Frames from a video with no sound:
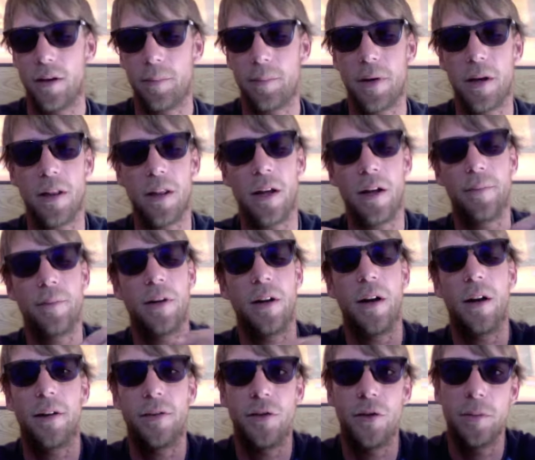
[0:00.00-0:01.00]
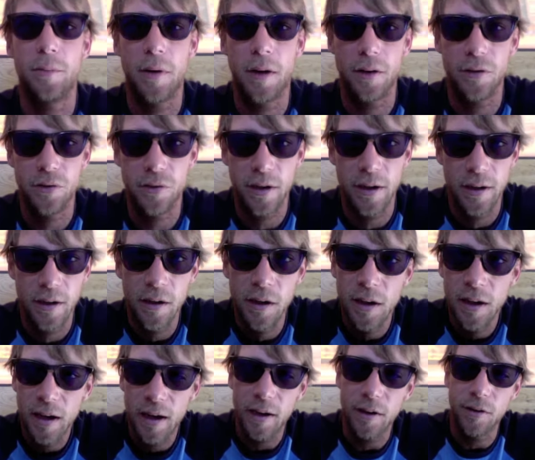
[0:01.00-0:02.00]
Palabra a tu madre,
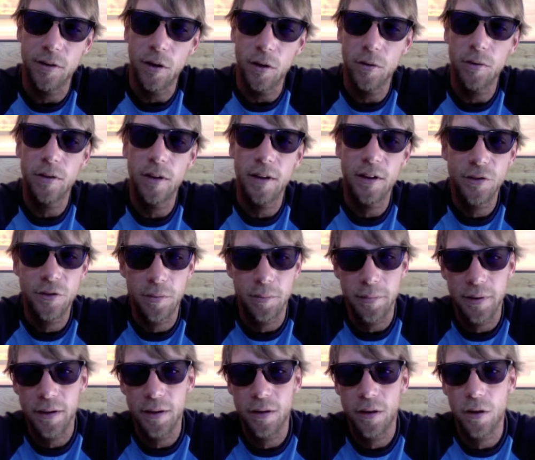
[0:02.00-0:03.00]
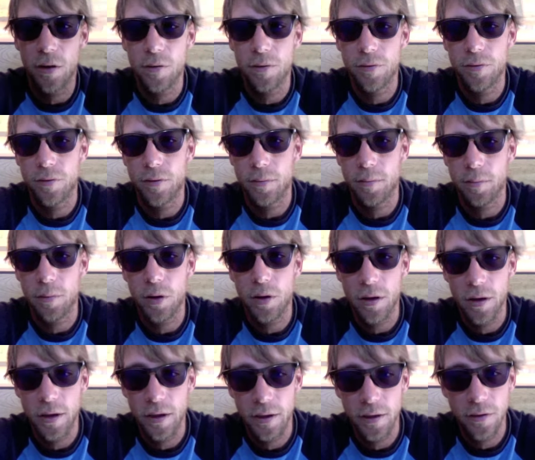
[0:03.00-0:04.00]
and don't let your meatloaf,
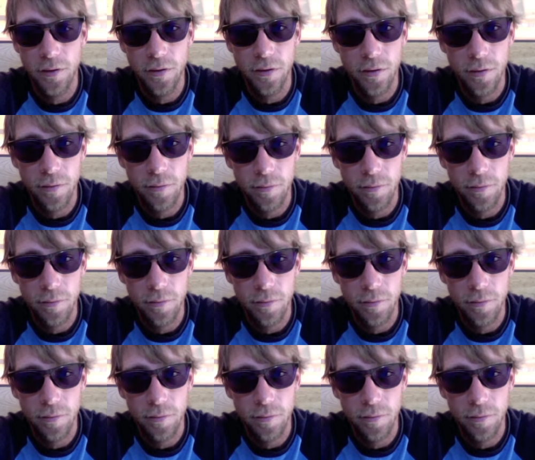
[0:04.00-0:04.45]
boys.